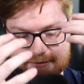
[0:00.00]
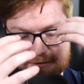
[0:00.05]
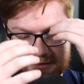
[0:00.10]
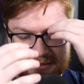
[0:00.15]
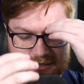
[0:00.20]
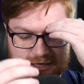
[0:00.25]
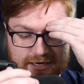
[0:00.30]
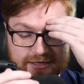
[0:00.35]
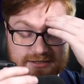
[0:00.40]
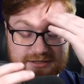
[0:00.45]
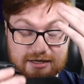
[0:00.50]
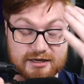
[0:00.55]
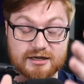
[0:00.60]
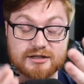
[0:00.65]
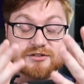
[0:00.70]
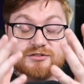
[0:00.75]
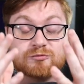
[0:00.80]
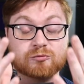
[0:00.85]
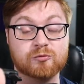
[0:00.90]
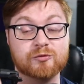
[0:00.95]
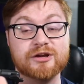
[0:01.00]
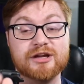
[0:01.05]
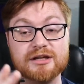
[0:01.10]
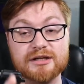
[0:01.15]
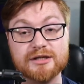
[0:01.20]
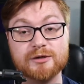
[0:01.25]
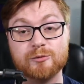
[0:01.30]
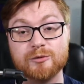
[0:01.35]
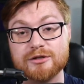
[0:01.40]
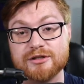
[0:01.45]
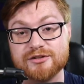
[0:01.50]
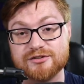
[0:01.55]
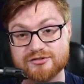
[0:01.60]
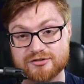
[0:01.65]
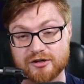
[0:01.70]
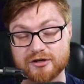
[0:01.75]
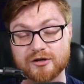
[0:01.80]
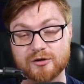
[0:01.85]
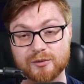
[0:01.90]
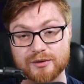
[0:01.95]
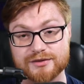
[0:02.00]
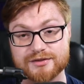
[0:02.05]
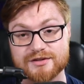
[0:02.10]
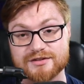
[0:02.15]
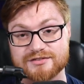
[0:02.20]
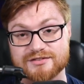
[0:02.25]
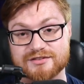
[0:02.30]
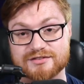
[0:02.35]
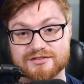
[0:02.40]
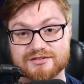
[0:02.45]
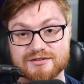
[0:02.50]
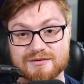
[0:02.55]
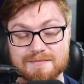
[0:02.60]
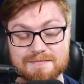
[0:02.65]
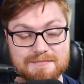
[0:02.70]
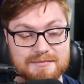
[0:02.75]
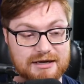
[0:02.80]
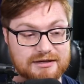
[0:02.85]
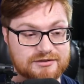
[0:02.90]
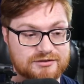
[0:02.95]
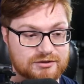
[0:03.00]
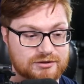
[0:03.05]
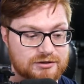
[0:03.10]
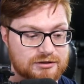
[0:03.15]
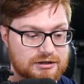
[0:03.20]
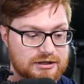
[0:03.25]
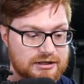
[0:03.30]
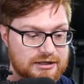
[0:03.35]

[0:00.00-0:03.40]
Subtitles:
I really, really struggle with this. This is a mental